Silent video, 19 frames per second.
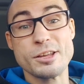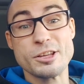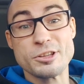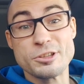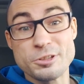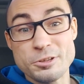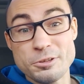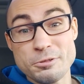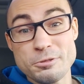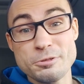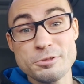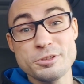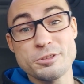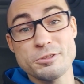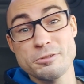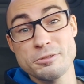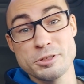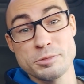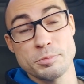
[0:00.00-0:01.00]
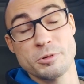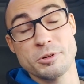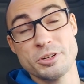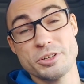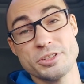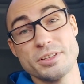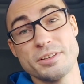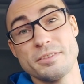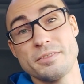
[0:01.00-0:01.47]
huge
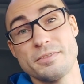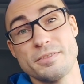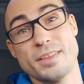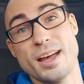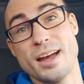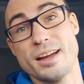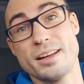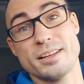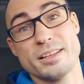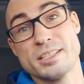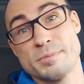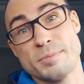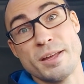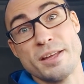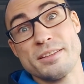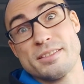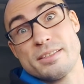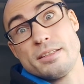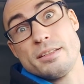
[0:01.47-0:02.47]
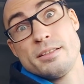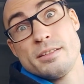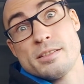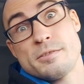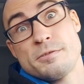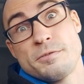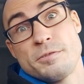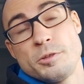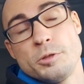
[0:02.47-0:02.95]
portion of that expense
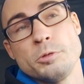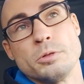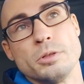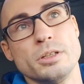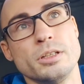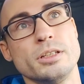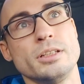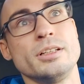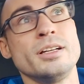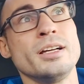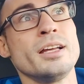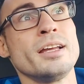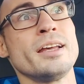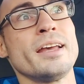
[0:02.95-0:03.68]
is fuel.